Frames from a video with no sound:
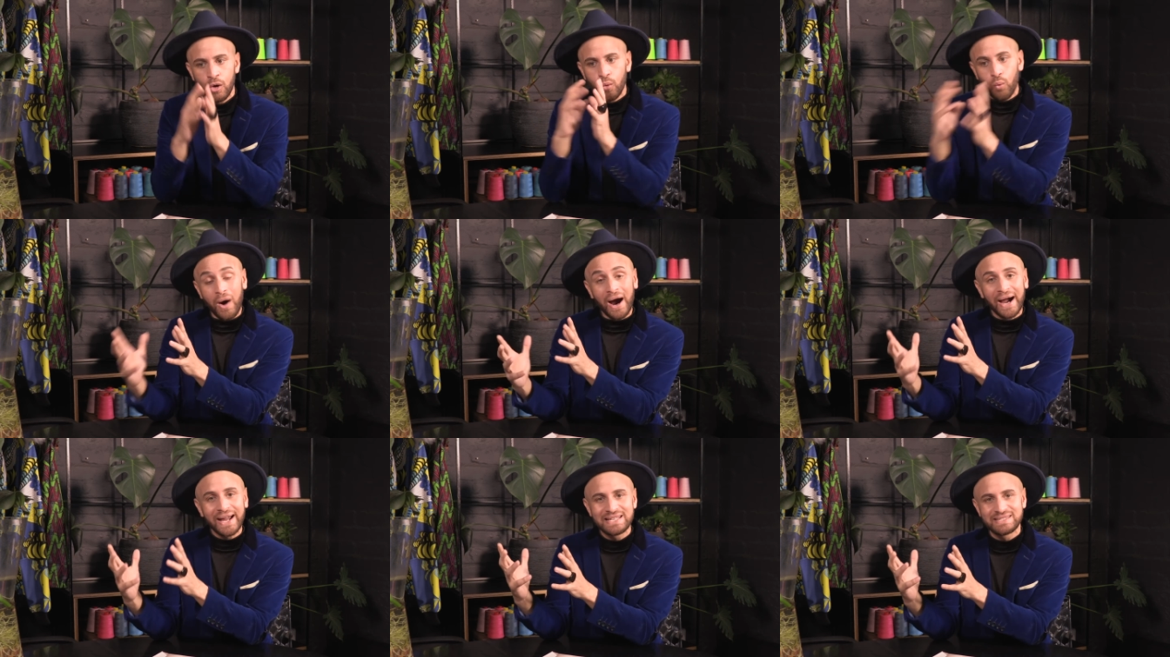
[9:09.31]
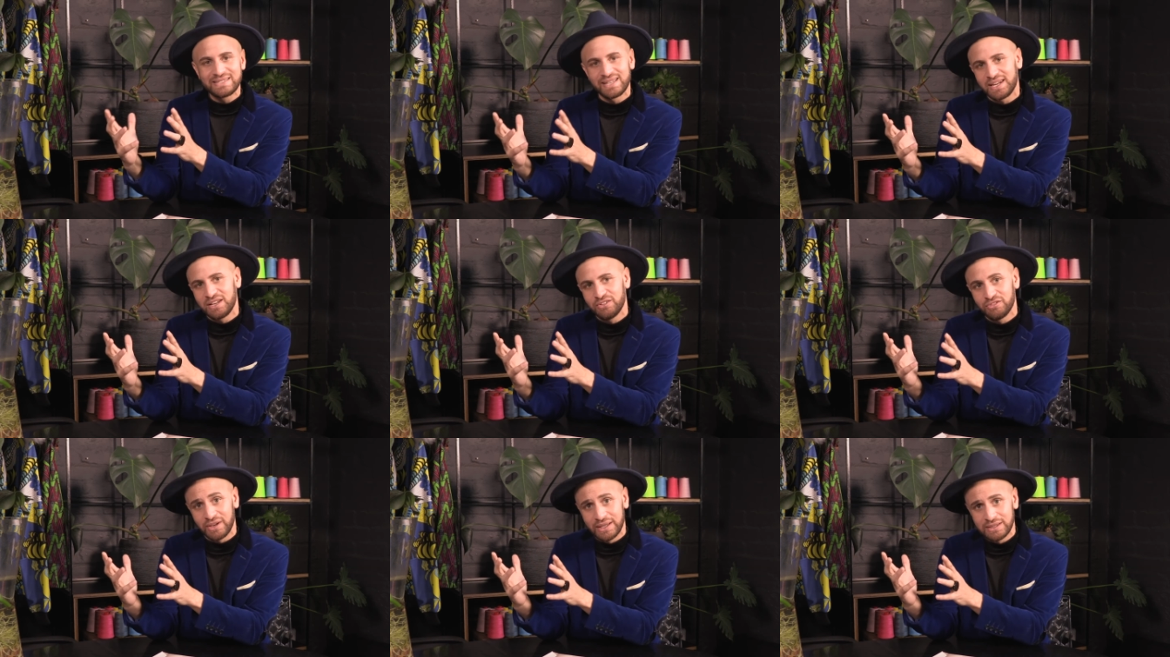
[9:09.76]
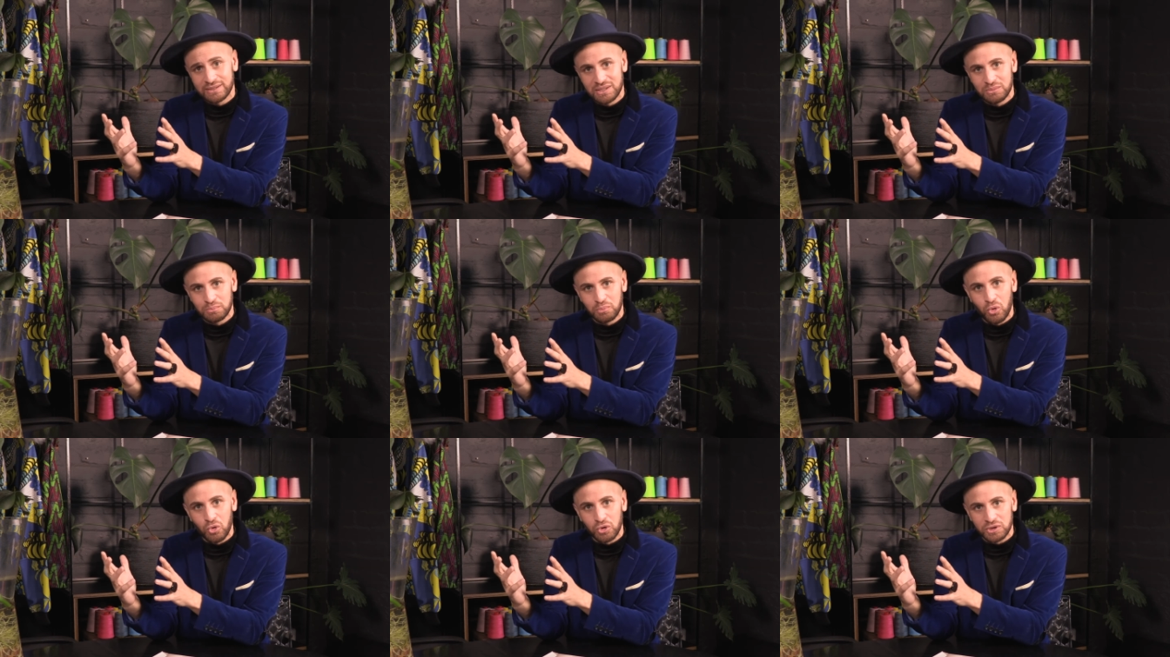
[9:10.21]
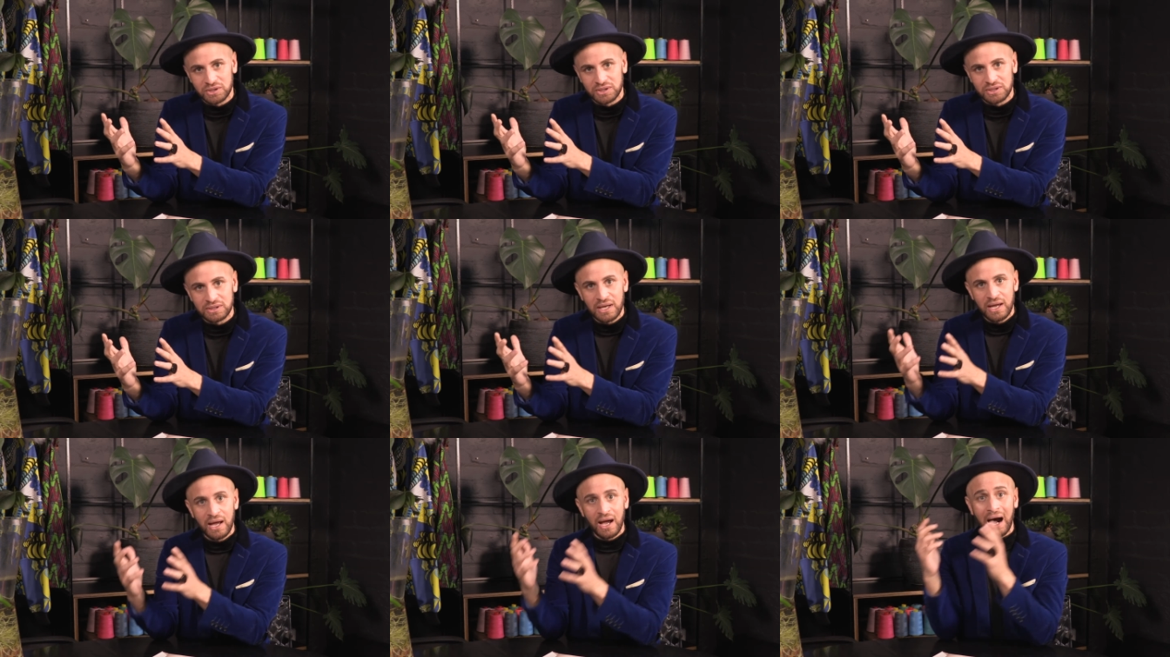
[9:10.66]
Why is that event
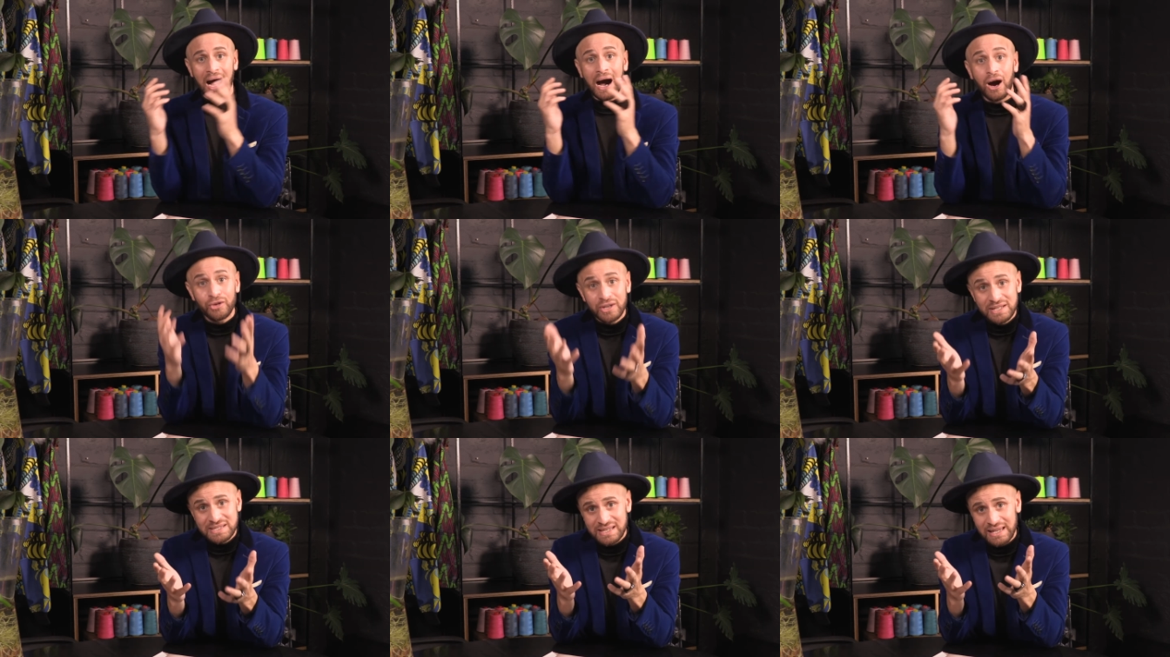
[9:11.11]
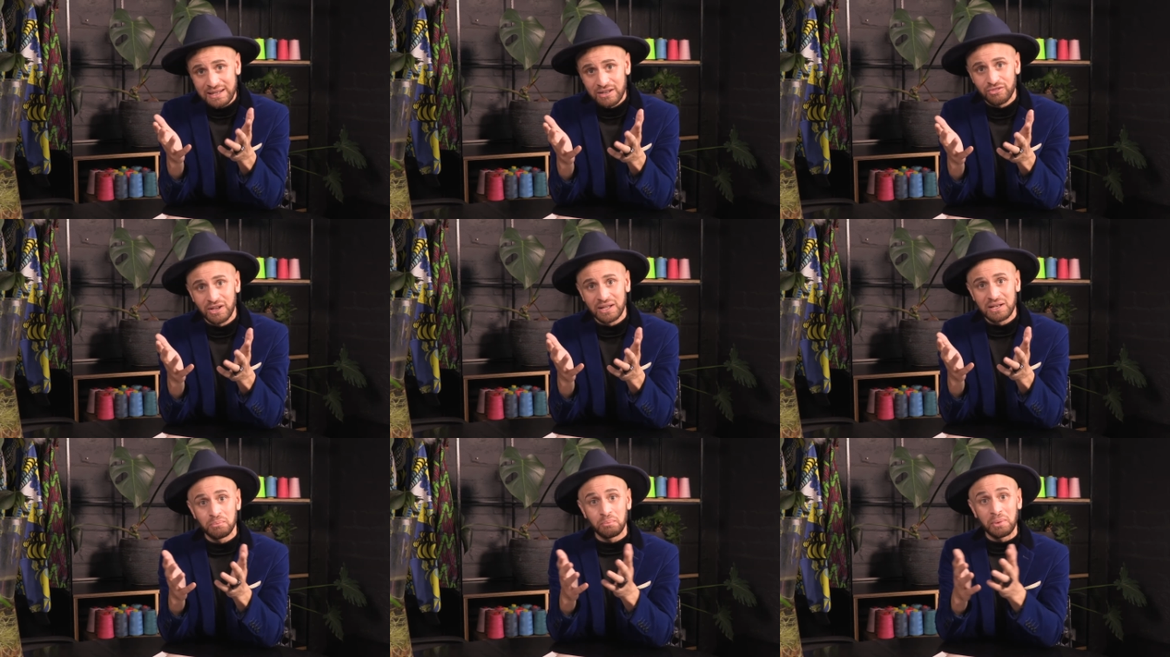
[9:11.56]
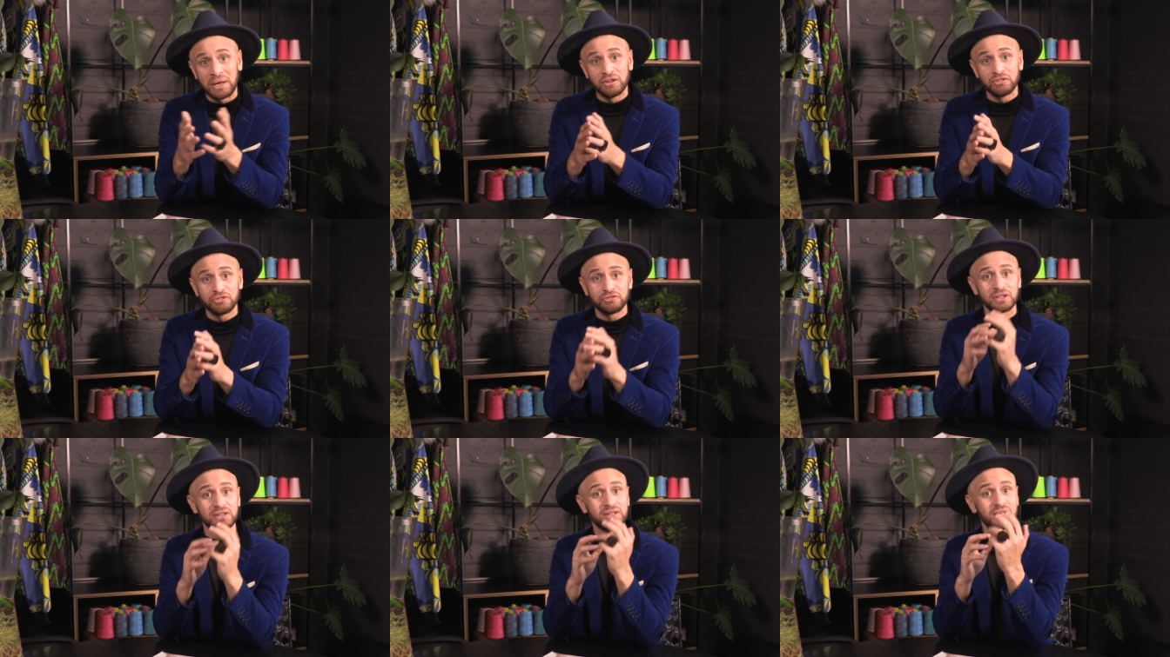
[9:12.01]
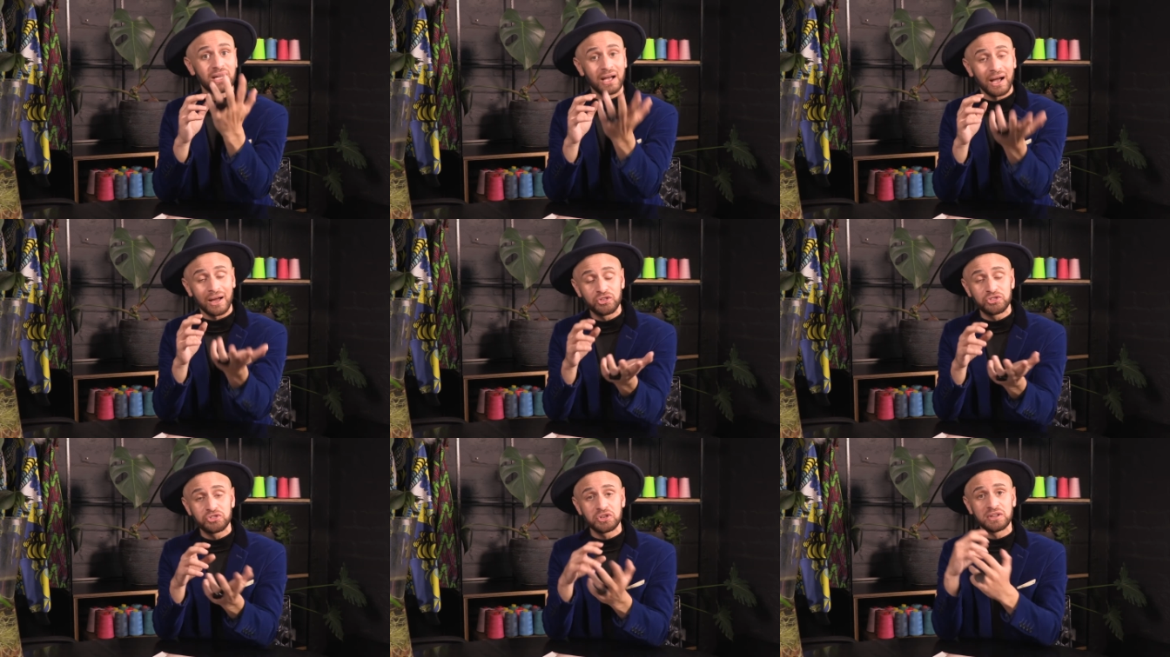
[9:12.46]
important? How does that event benefit the
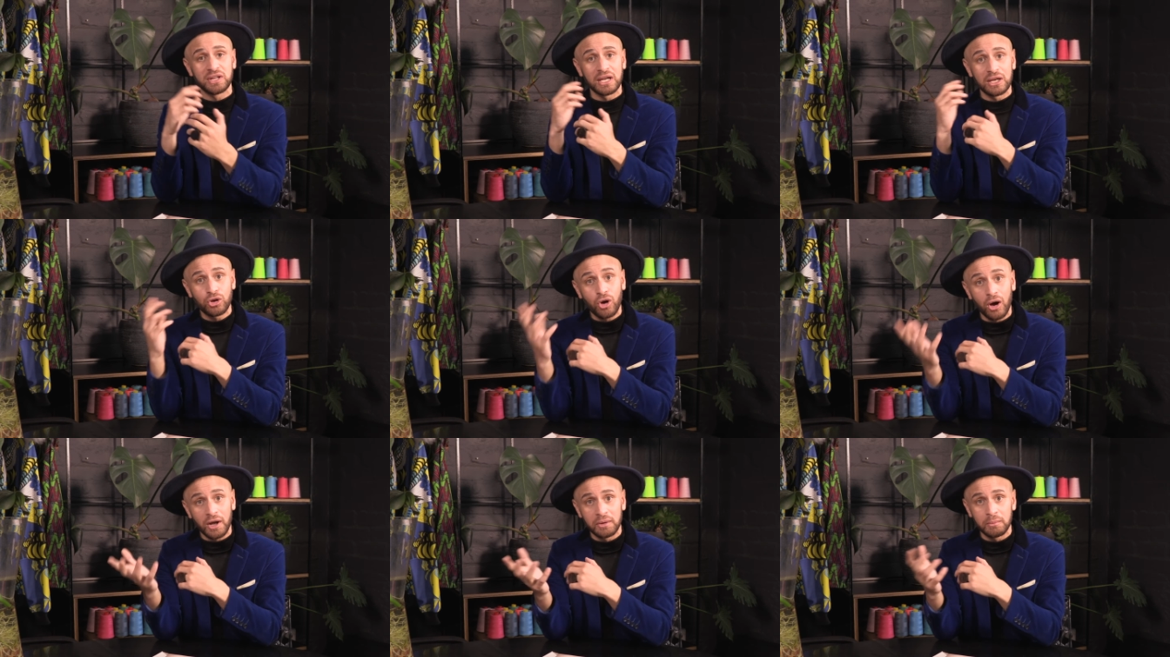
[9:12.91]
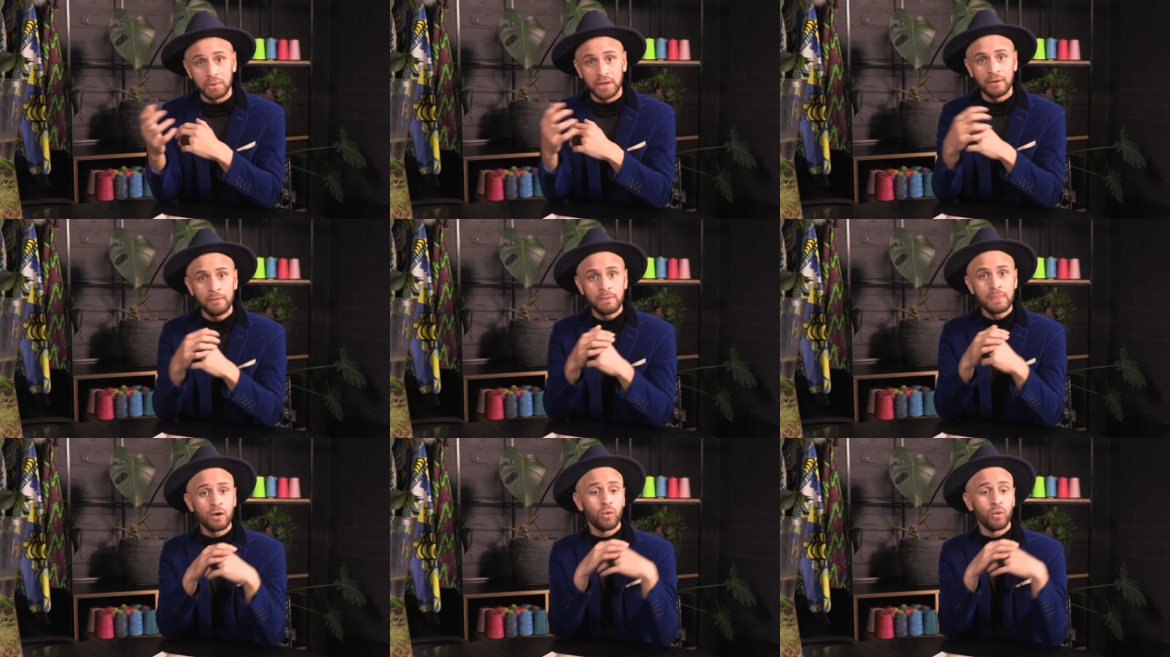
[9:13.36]
country, the economy?